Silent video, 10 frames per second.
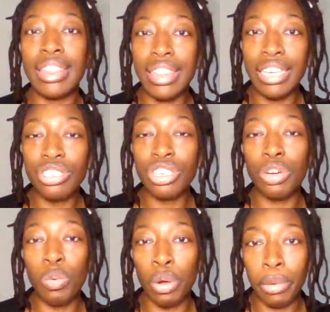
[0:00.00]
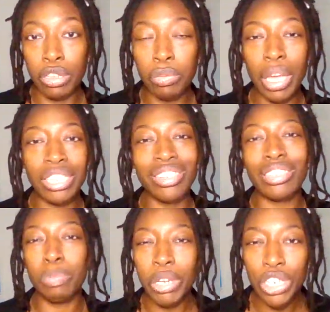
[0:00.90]
this could warm your space,
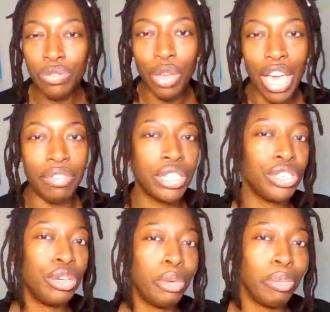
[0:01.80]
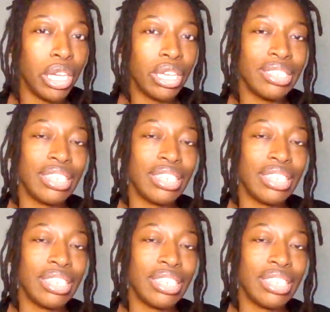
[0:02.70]
especially if you have other human beings